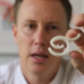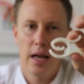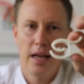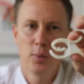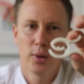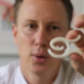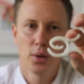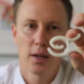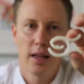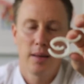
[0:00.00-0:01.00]
As with all
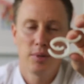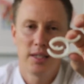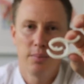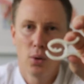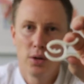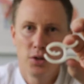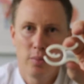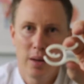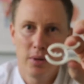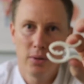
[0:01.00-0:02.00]
the clamps, it's important to
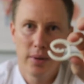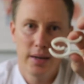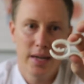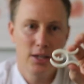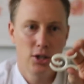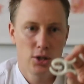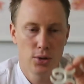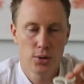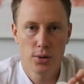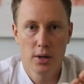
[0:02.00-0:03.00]
remember that we need
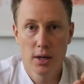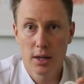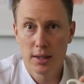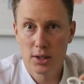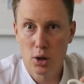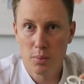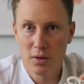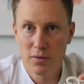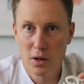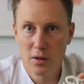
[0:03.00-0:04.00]
to stop
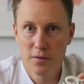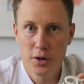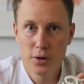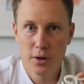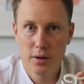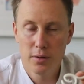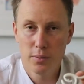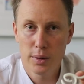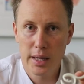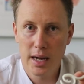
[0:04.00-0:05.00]
the flow of the urine
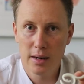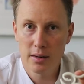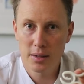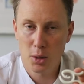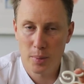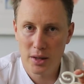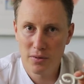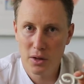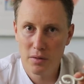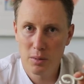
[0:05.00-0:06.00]
without stopping the
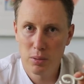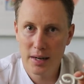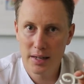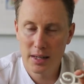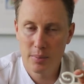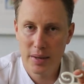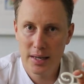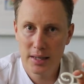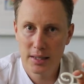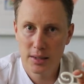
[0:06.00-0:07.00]
flow of the blood into the
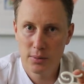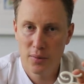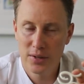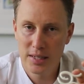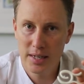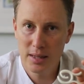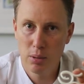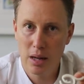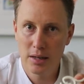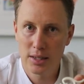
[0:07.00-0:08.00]
penis. We obviously need the
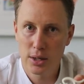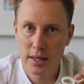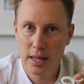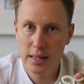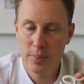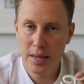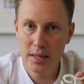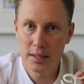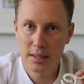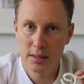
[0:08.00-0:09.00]
blood to circulate the
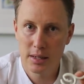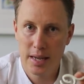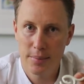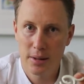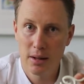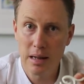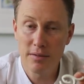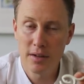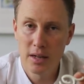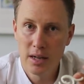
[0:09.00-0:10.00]
penis to keep it
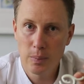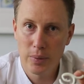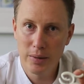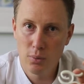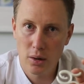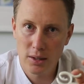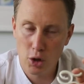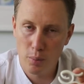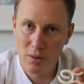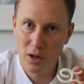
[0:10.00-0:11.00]
alive, but we want to
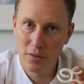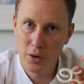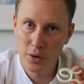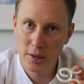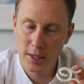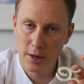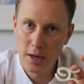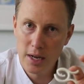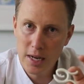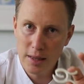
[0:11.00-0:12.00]
stop the flow of urine. So
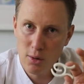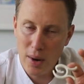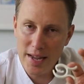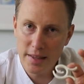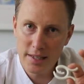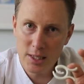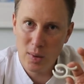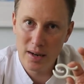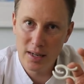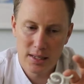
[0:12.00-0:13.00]
the way that this
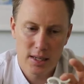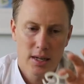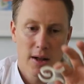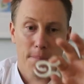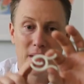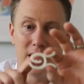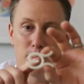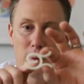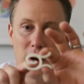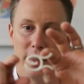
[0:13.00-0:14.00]
one does it is
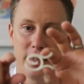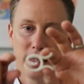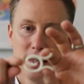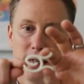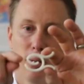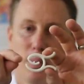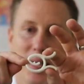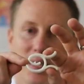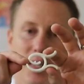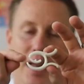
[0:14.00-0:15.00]
by this little
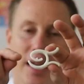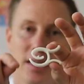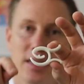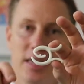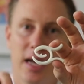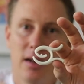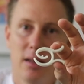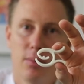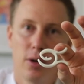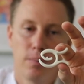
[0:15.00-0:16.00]
piece that hangs down at
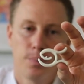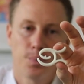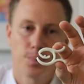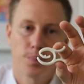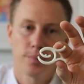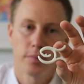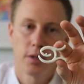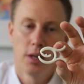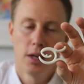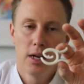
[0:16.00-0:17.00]
the bottom.
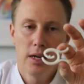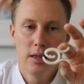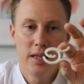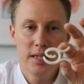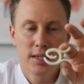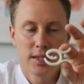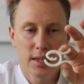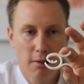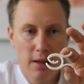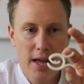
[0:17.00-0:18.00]
This
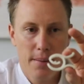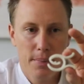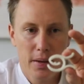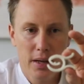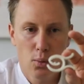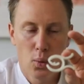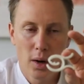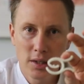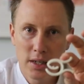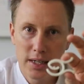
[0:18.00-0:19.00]
clamp,
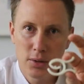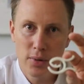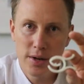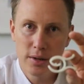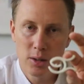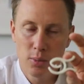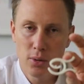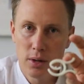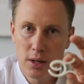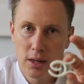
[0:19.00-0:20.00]
whilst it is reusable,
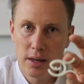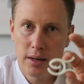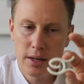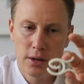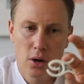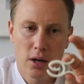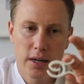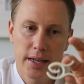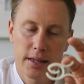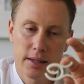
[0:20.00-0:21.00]
you're not going
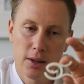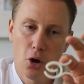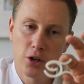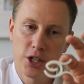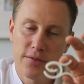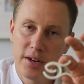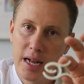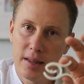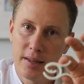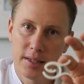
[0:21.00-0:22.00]
to get the longevity
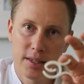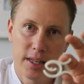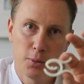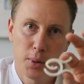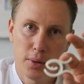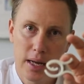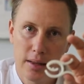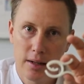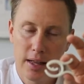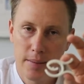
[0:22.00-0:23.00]
out of this that you will the
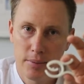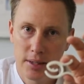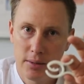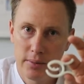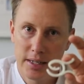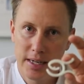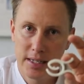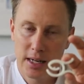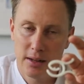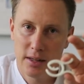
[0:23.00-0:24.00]
other clamps that we
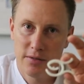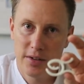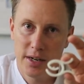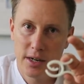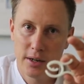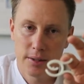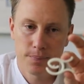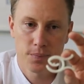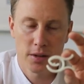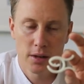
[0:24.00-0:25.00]
detail in the videos.
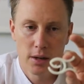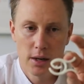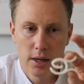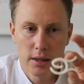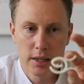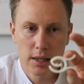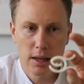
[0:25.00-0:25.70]
This